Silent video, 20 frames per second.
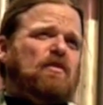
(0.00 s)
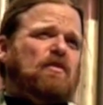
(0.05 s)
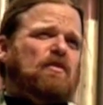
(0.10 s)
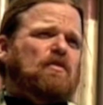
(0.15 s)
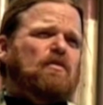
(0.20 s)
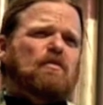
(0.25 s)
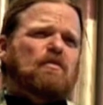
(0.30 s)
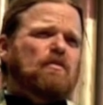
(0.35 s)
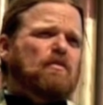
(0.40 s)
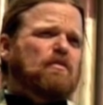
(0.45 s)

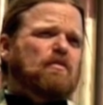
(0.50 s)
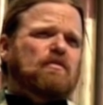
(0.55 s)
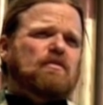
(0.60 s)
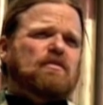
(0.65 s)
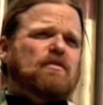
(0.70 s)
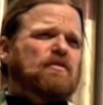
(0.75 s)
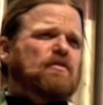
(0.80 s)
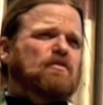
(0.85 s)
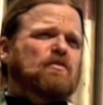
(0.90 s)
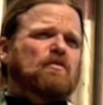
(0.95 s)
who
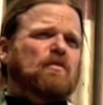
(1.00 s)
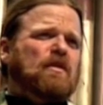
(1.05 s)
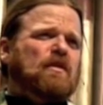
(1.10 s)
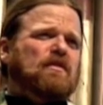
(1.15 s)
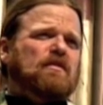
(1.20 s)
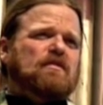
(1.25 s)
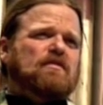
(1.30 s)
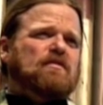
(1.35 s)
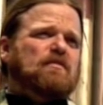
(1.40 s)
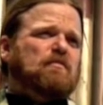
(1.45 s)
do you
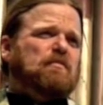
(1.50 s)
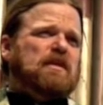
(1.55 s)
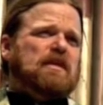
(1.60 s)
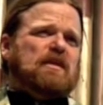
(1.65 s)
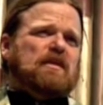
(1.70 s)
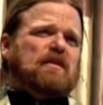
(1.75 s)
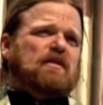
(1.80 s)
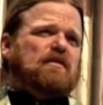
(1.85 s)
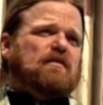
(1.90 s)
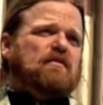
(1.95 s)
want to
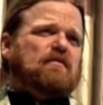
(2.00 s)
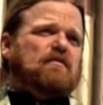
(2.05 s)
be?